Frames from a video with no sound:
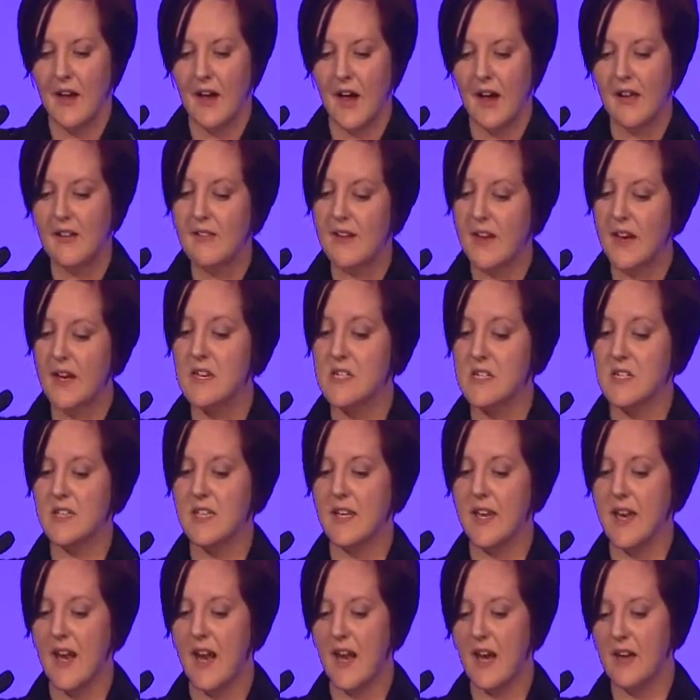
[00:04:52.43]
I stand here
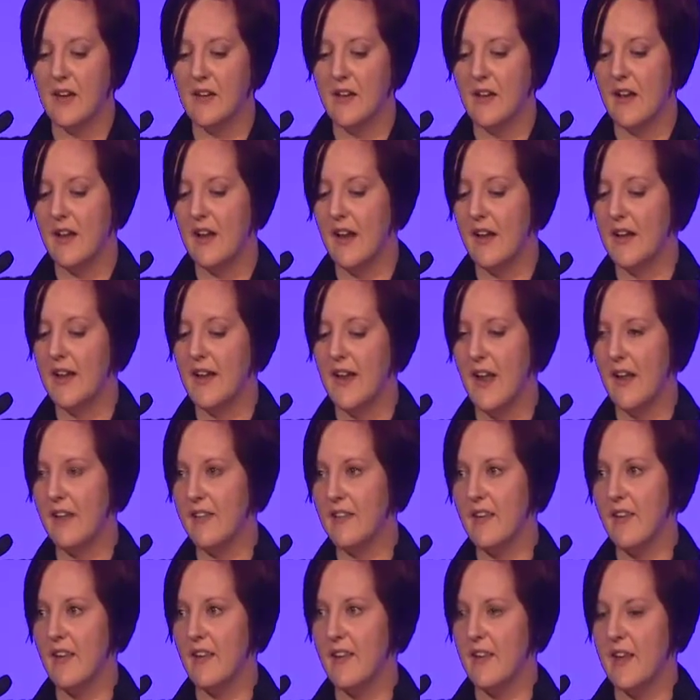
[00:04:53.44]
today, and I
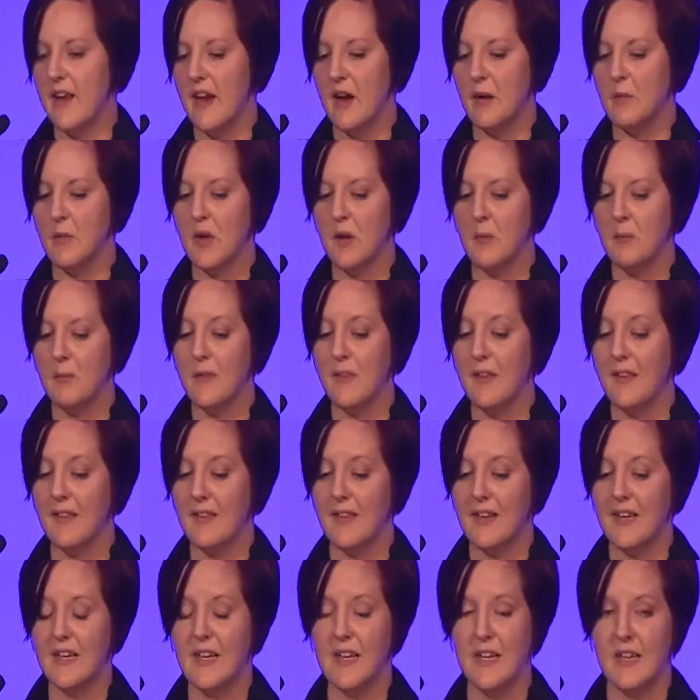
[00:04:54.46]
cannot say that I am
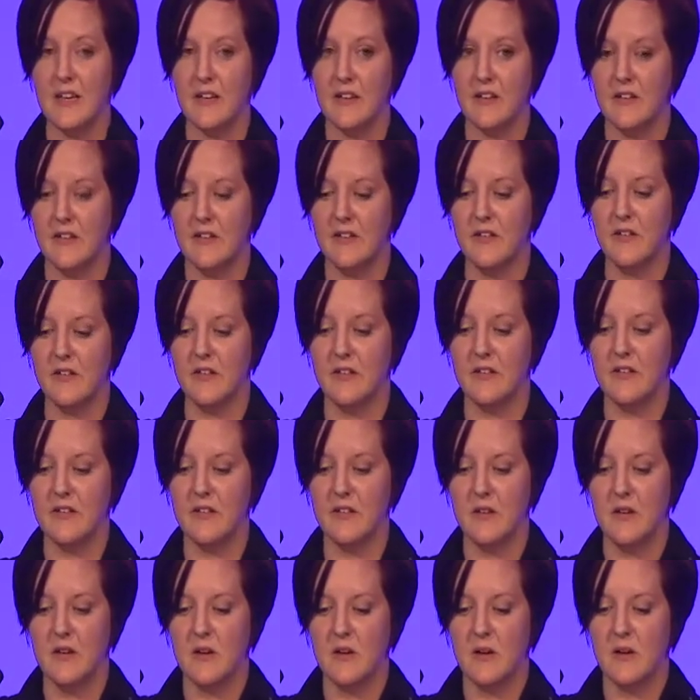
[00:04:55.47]
completely healed,
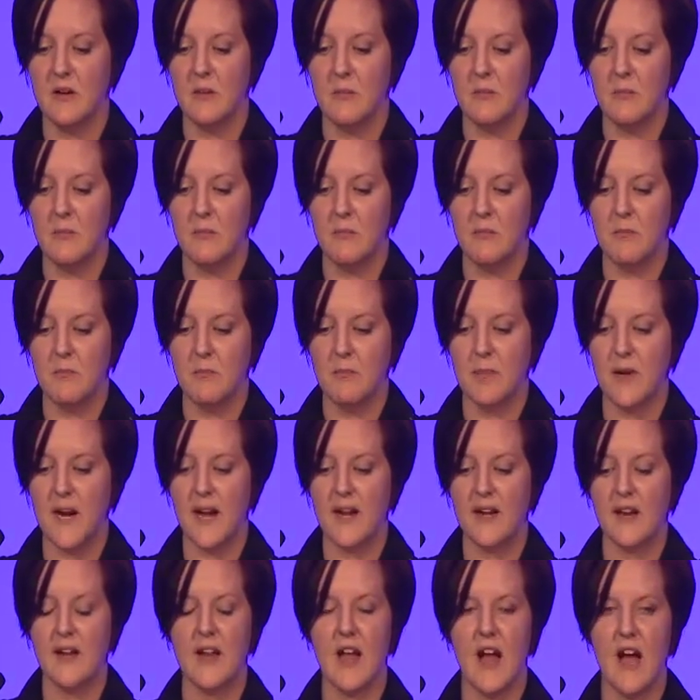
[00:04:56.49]
but
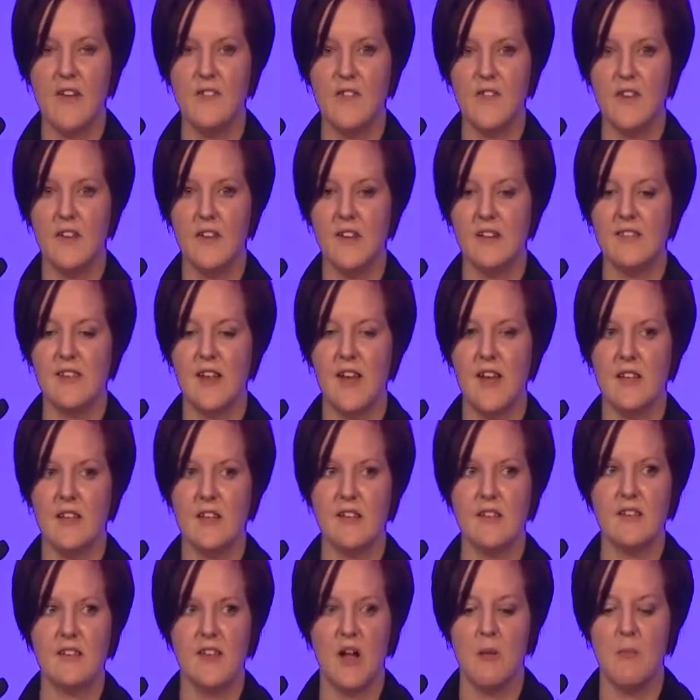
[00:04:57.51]
I can confidently say
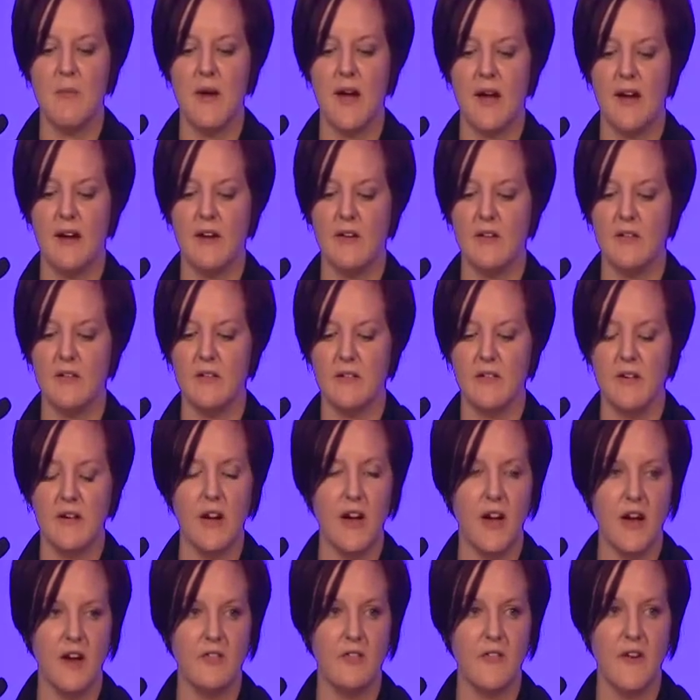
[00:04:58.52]
that somehow
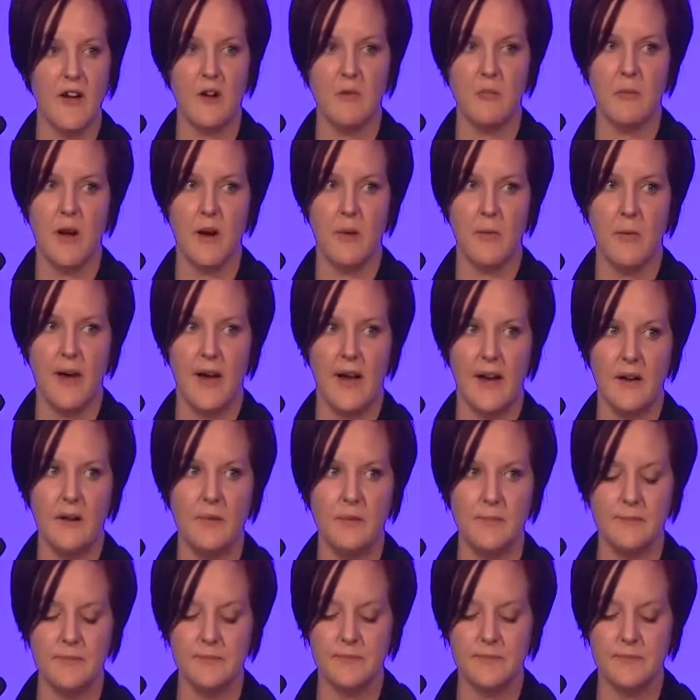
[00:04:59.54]
I found my way.